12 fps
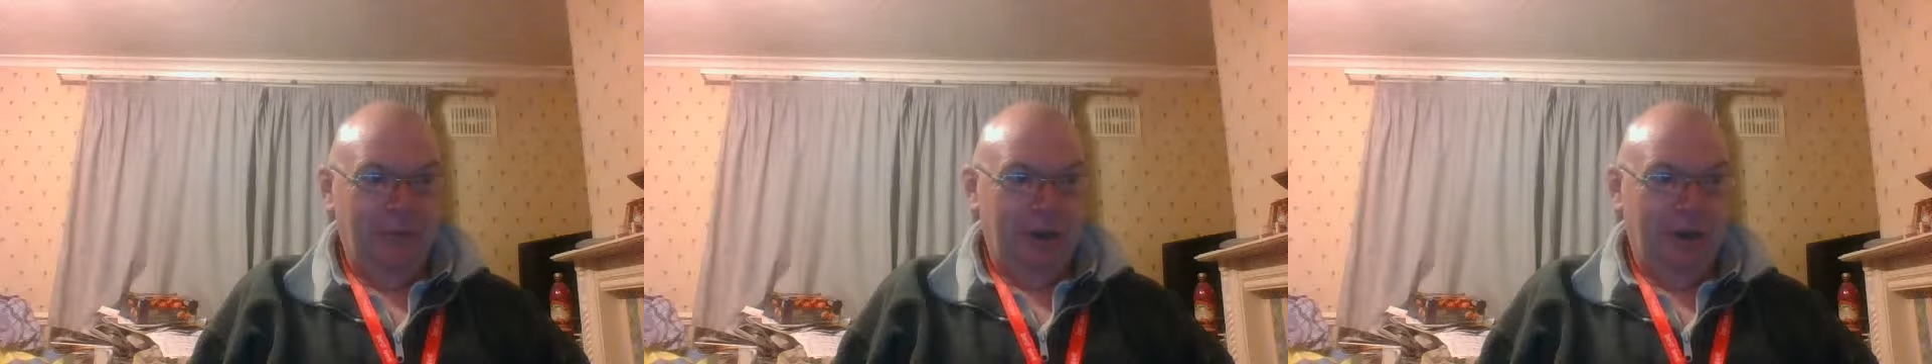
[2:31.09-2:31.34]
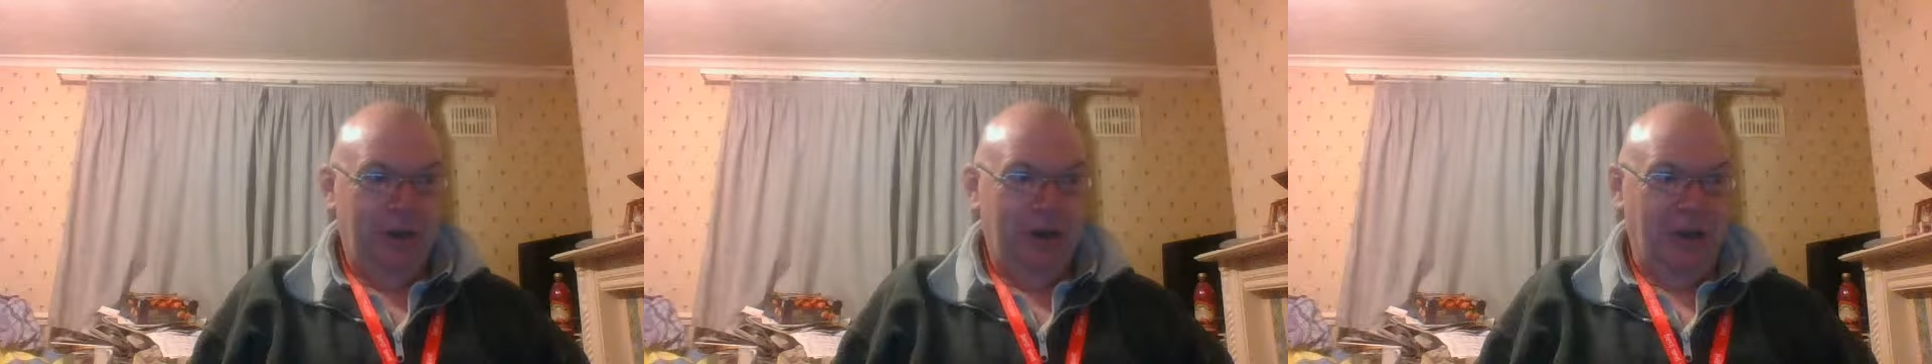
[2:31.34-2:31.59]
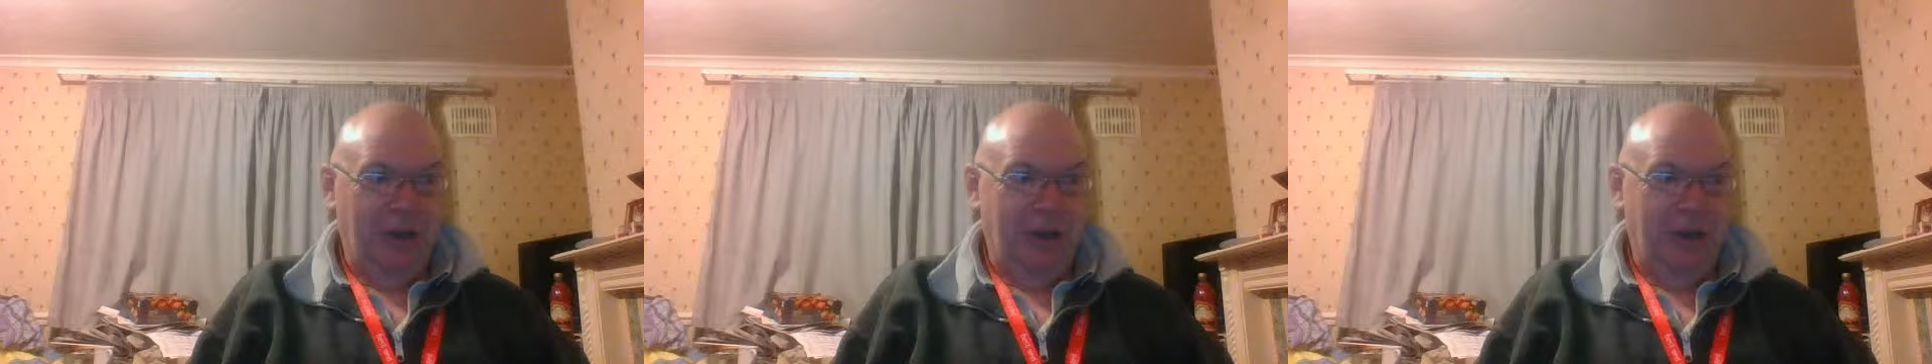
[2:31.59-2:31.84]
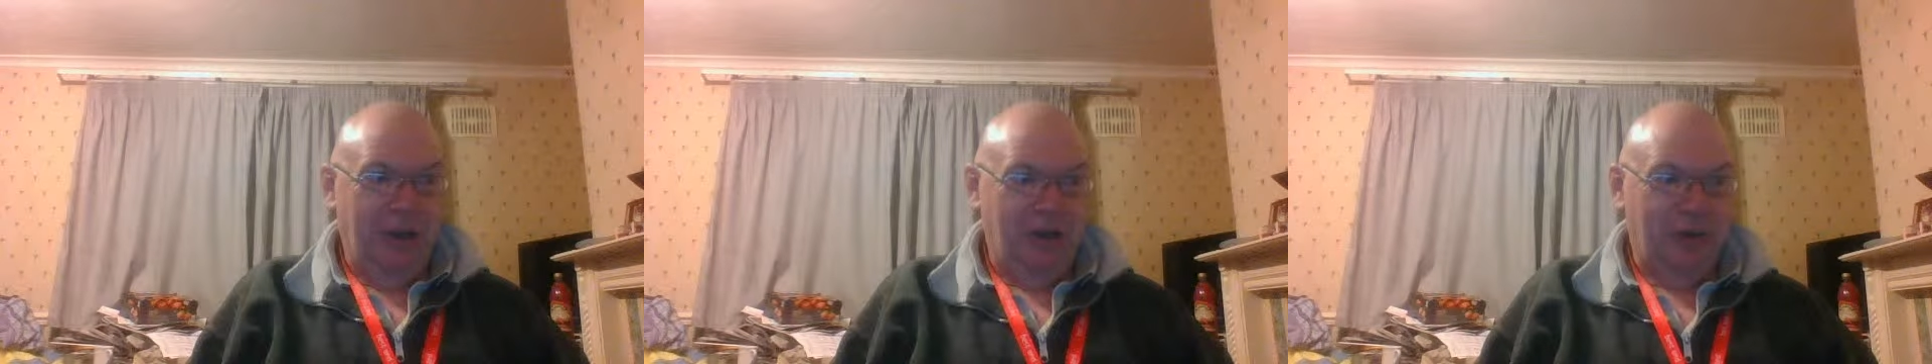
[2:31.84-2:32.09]
and not
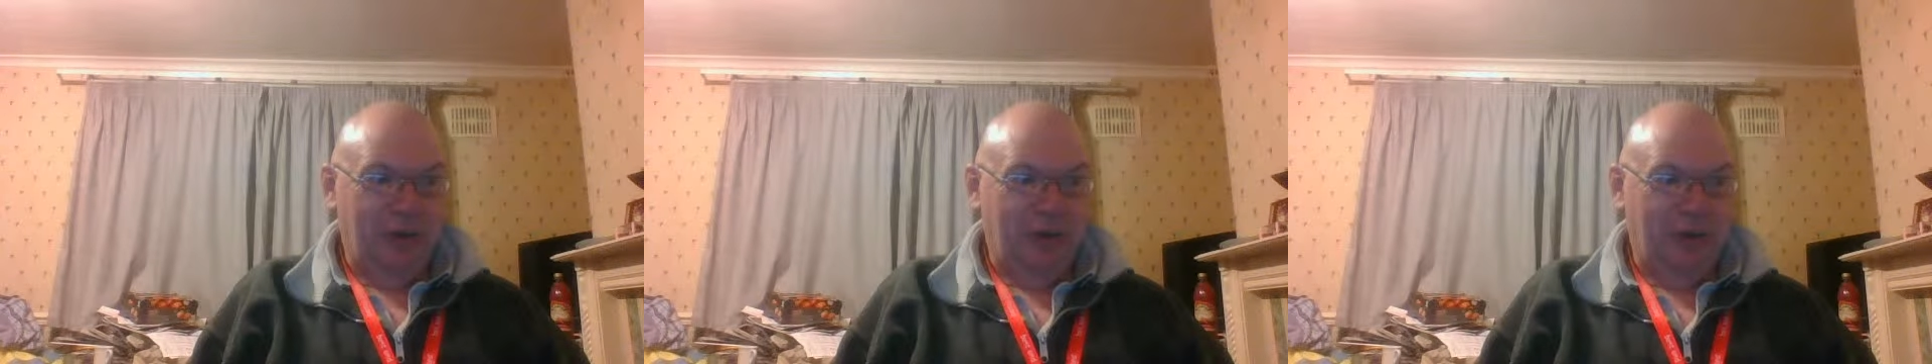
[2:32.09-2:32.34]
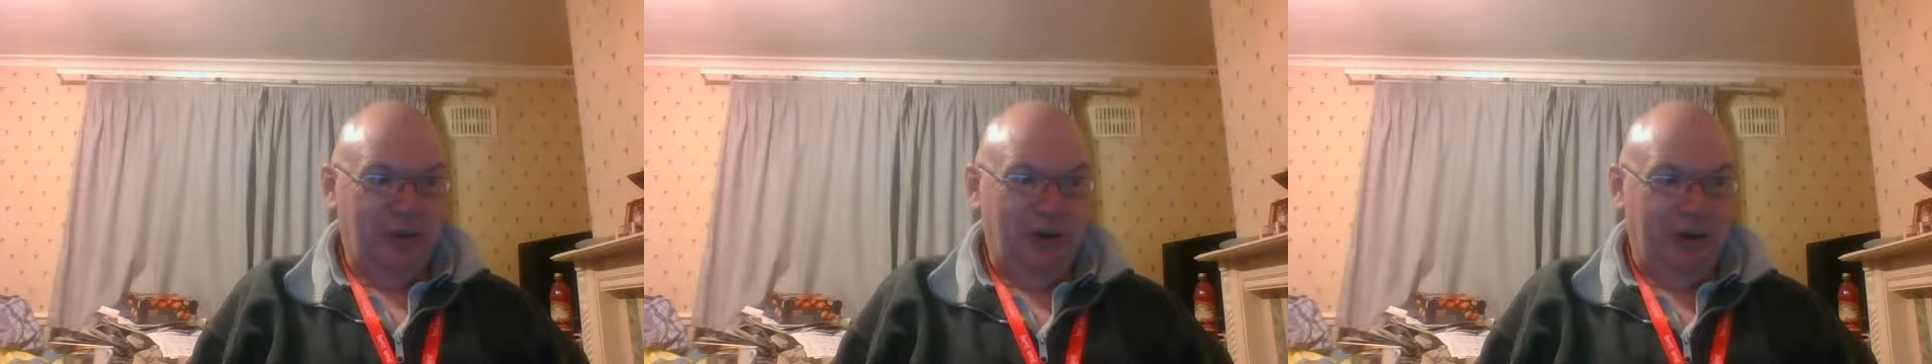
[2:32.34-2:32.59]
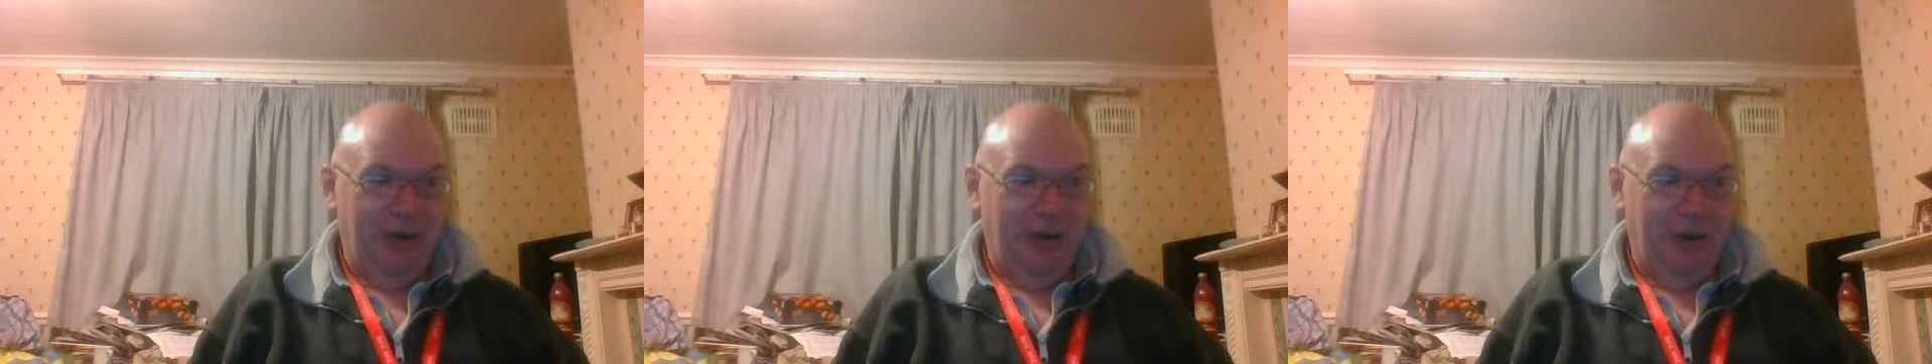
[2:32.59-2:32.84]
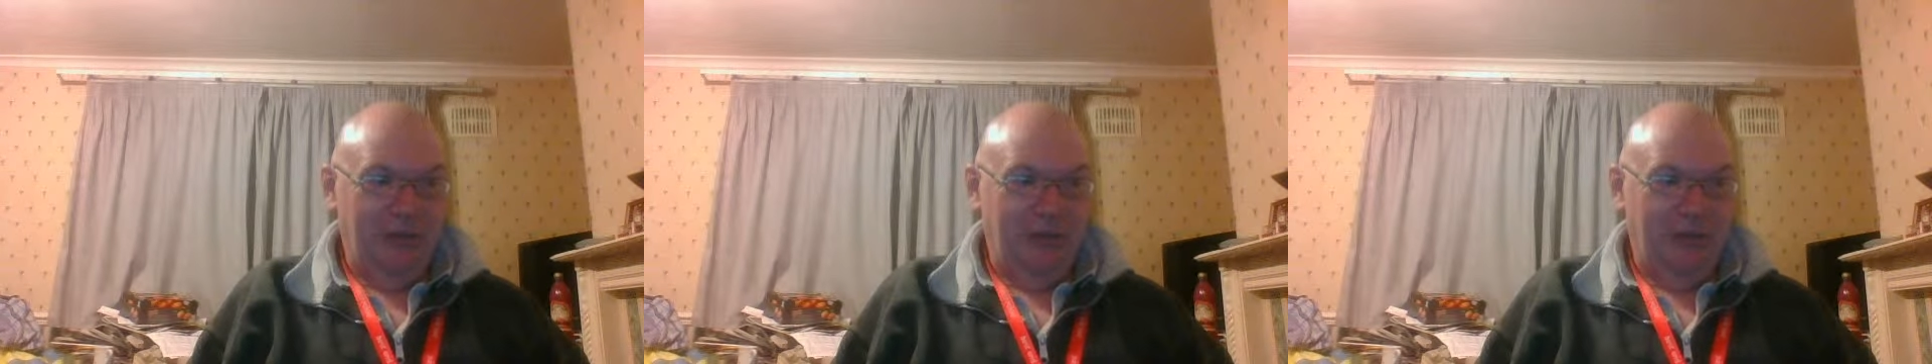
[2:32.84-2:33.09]
march up to the
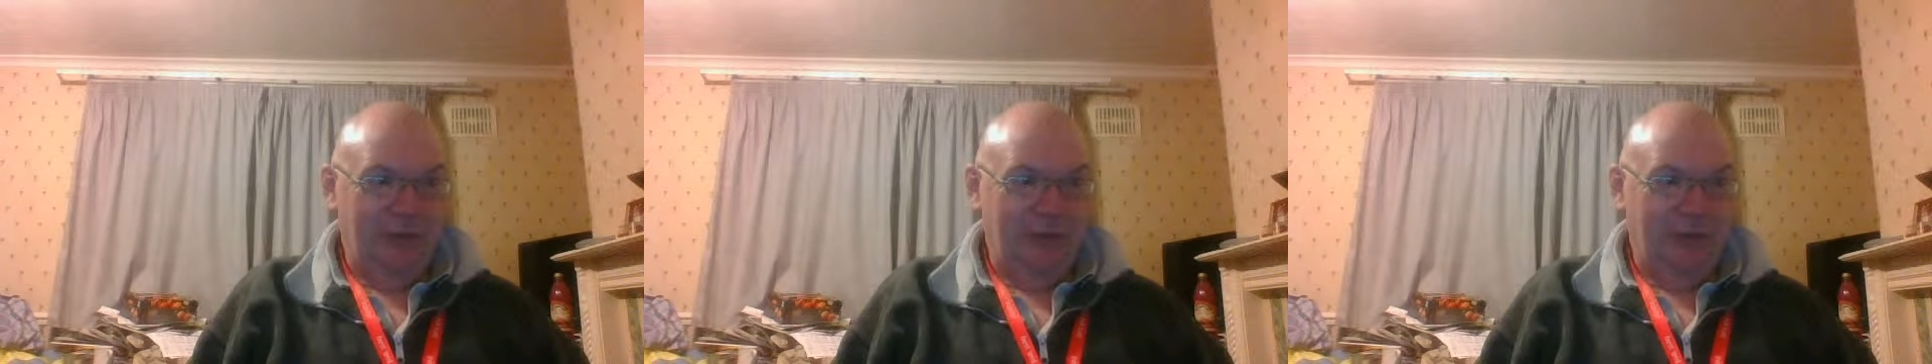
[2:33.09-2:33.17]
aisle